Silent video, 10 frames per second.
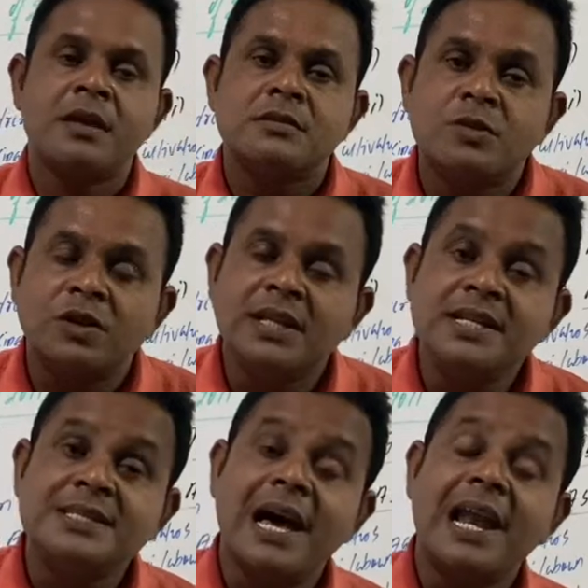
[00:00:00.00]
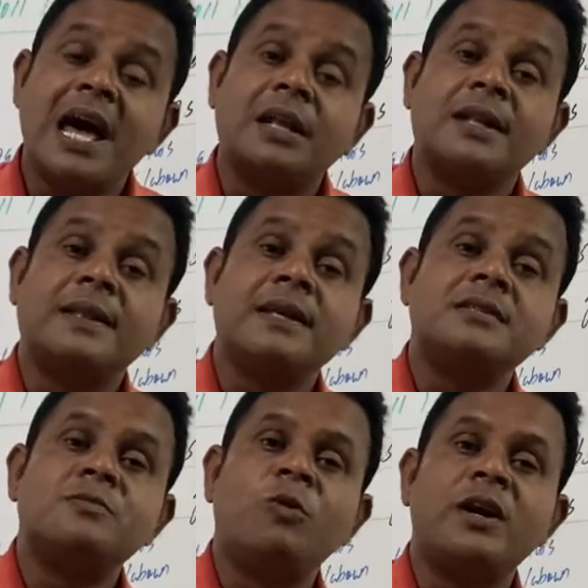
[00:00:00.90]
So these all are the
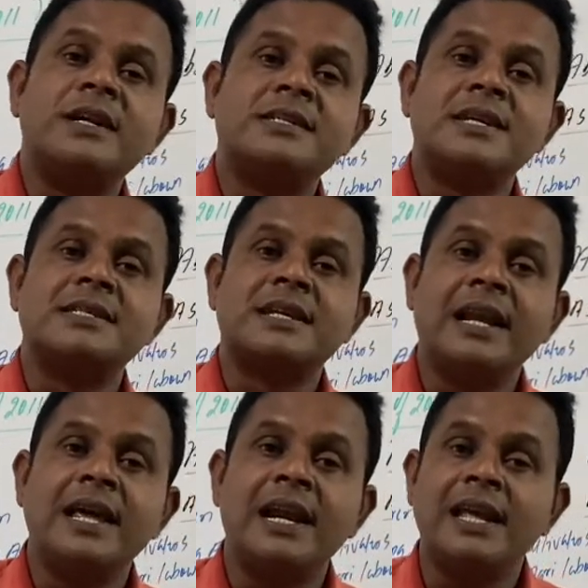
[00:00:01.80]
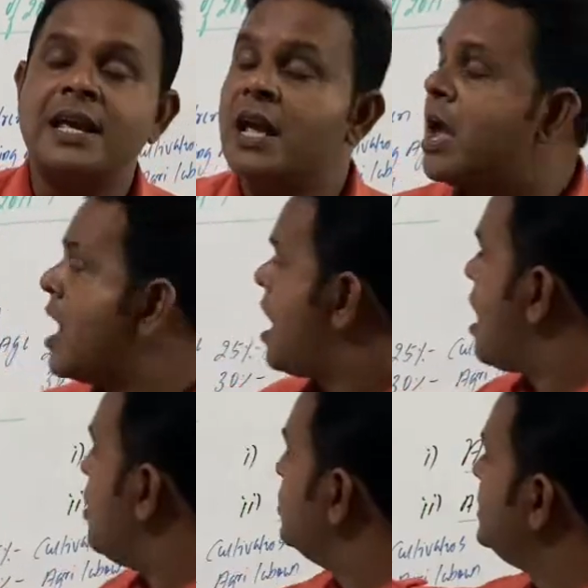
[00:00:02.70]
things what it says clearly, how